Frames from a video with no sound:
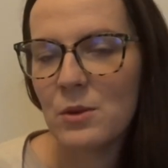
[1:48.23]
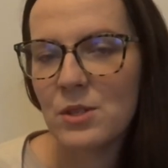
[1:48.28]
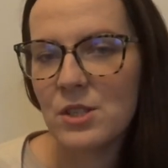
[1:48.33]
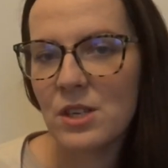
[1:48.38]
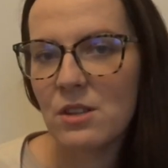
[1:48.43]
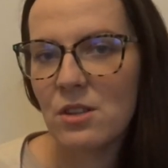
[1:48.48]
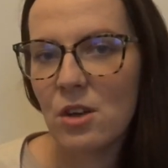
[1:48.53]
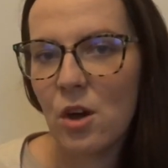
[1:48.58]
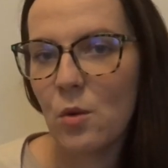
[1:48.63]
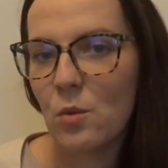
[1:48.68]
which
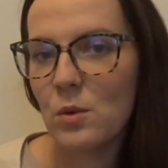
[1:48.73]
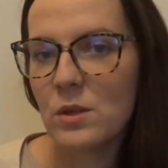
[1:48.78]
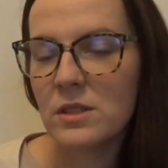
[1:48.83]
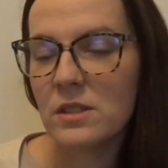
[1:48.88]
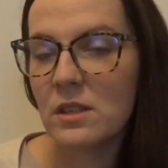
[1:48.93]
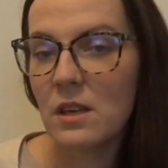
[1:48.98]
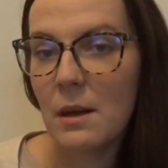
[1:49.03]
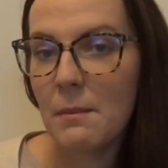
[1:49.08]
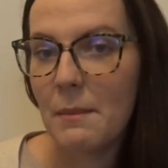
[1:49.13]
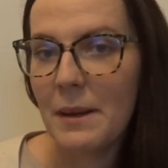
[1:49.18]
I thought
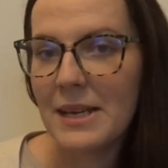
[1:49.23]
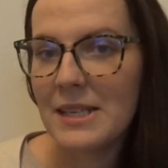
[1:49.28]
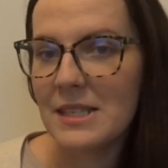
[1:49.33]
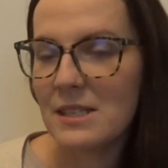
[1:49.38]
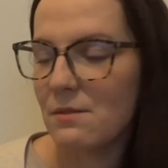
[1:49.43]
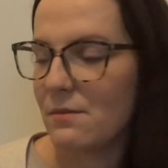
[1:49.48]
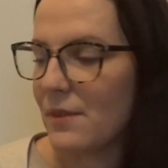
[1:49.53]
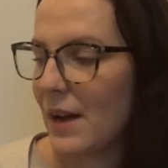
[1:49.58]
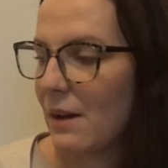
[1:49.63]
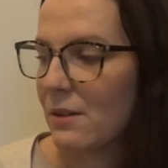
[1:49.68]
was
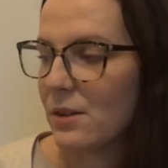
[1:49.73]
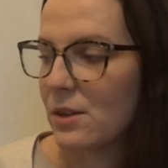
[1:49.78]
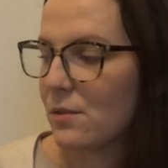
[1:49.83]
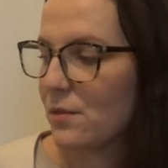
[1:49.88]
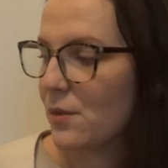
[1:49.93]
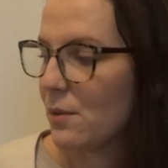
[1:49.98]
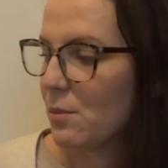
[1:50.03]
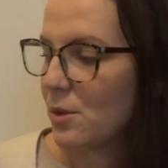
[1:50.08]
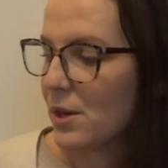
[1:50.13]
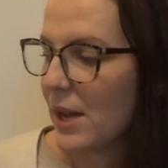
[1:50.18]
amazing value
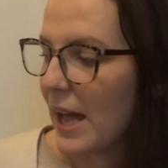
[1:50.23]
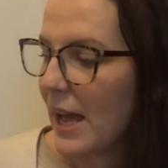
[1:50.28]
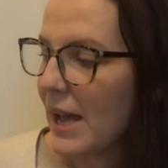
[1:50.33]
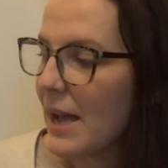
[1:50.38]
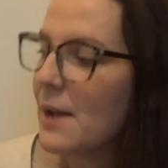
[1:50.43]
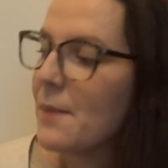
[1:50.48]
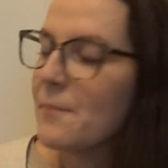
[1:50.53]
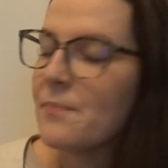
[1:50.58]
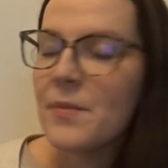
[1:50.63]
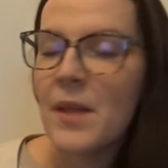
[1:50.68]
for money.